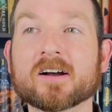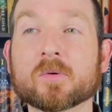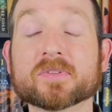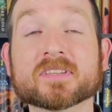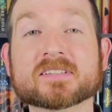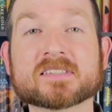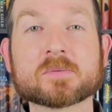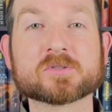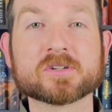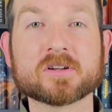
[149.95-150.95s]
with the
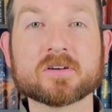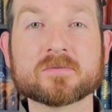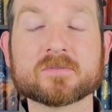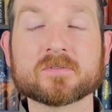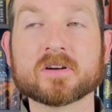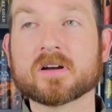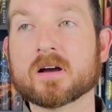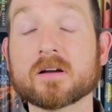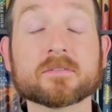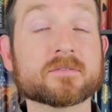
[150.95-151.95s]
exception of
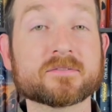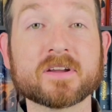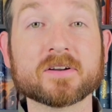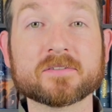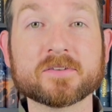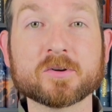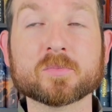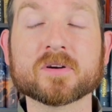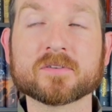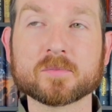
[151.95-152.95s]
very few.
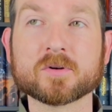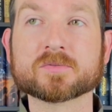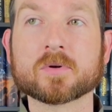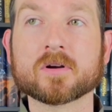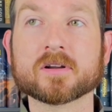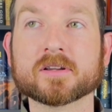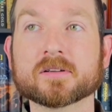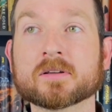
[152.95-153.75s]
But for the most part,